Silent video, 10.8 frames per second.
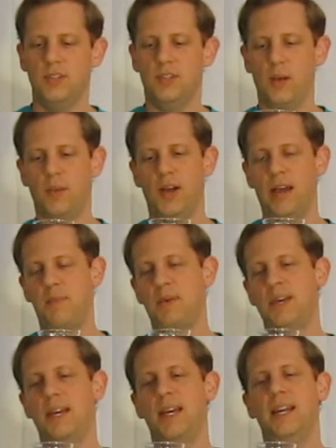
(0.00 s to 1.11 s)
double
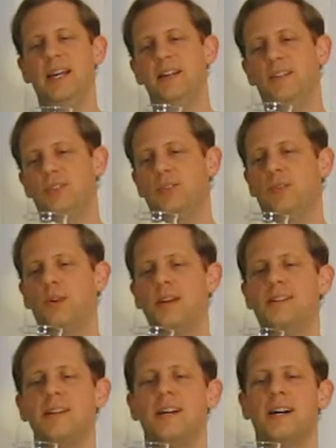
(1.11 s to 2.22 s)
IPA,
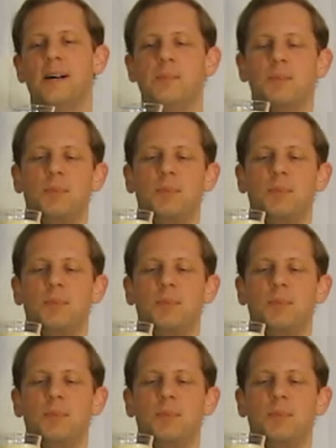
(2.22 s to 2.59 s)
crazy hops,